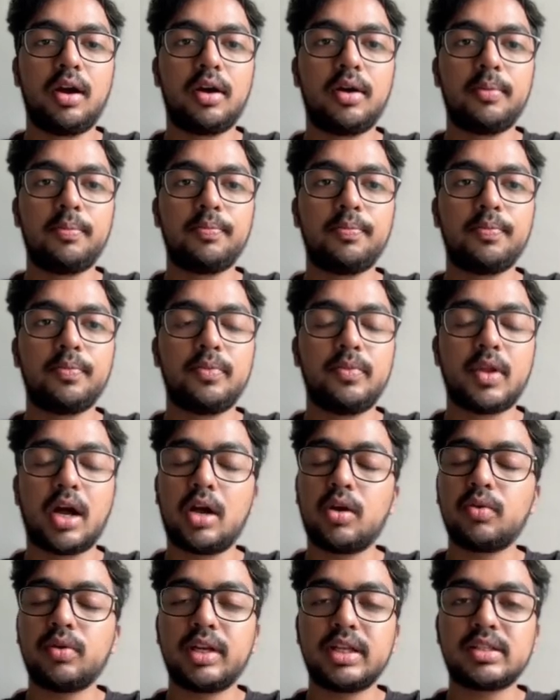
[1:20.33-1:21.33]
Now
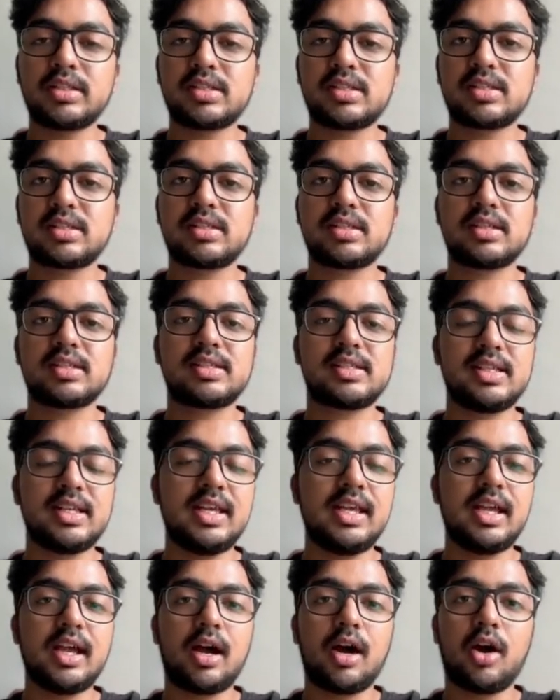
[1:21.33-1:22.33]
let's see
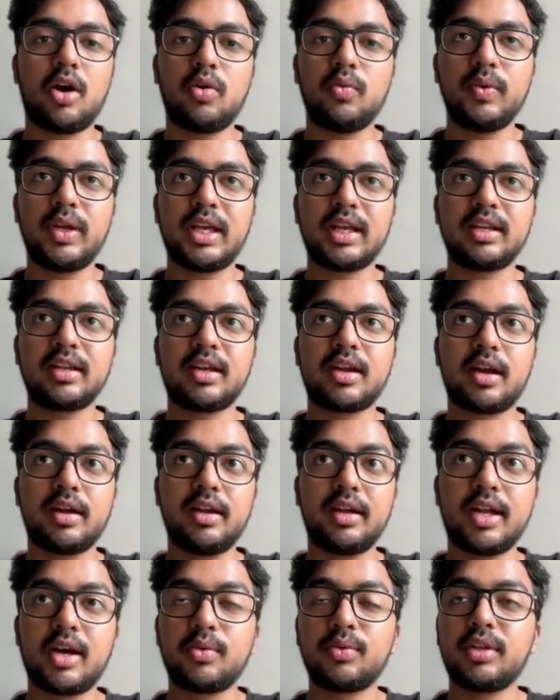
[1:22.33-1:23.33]
how we can cut down
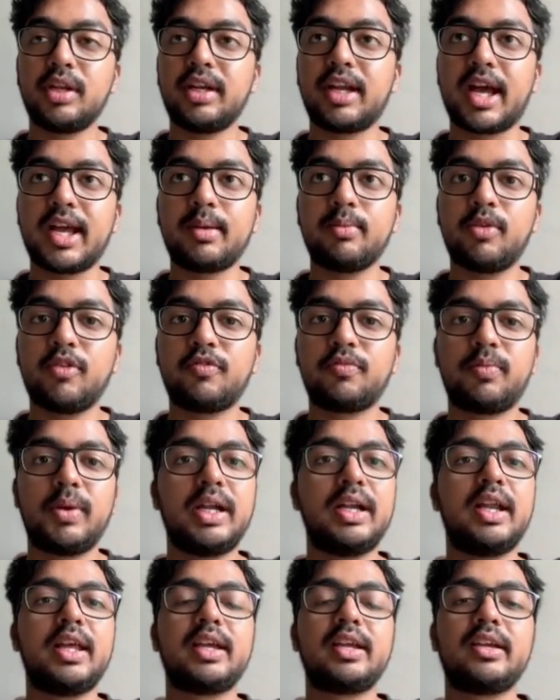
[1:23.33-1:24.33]
the time of
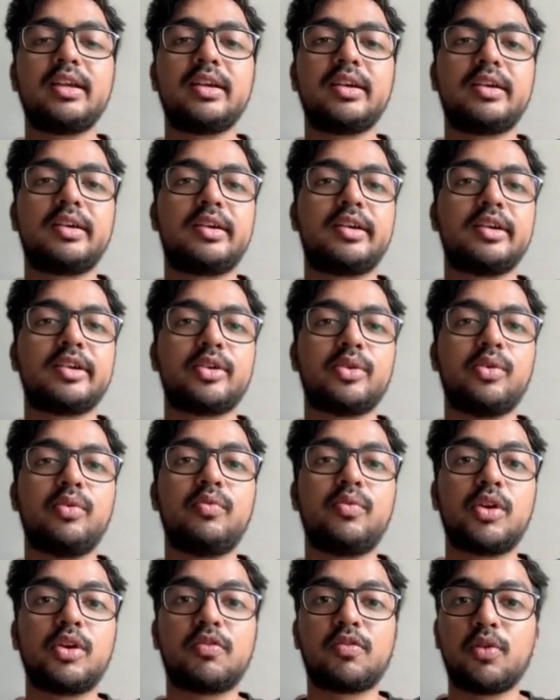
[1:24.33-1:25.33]
building,
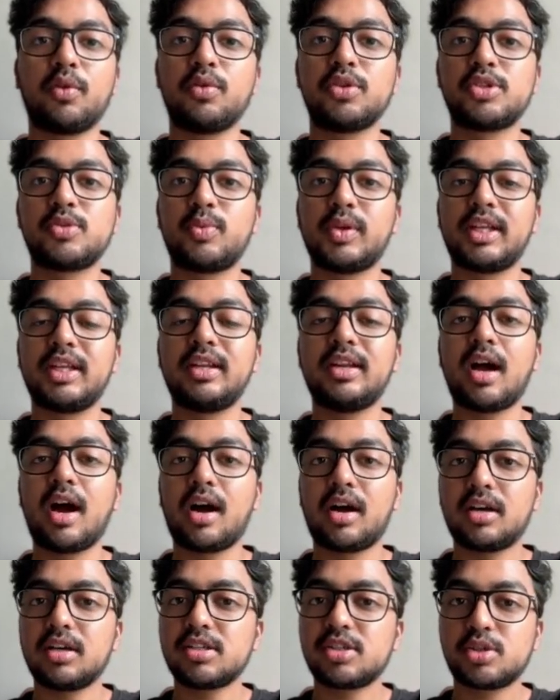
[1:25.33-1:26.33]
workflows within hours
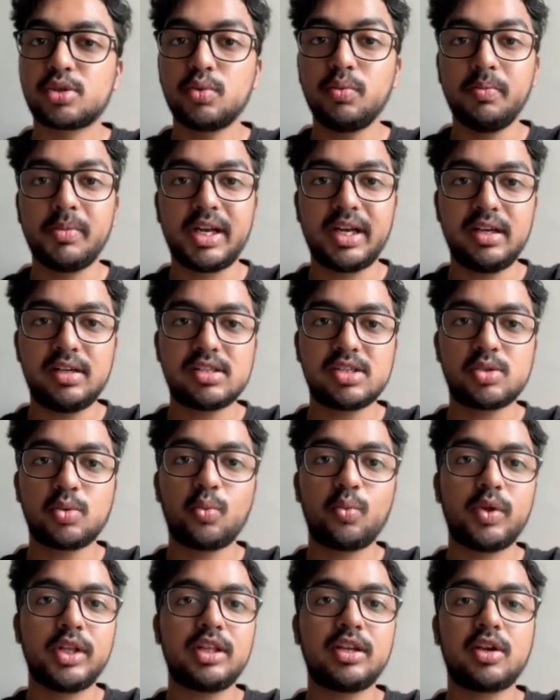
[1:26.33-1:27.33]
to minutes with
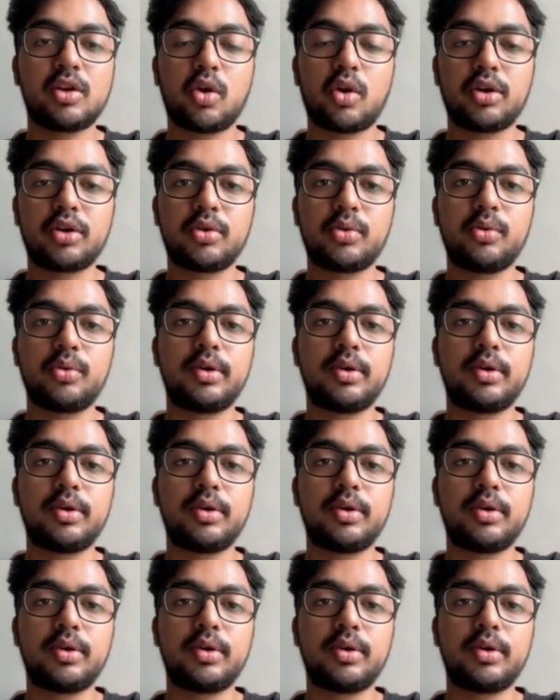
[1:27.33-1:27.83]
Claude Code.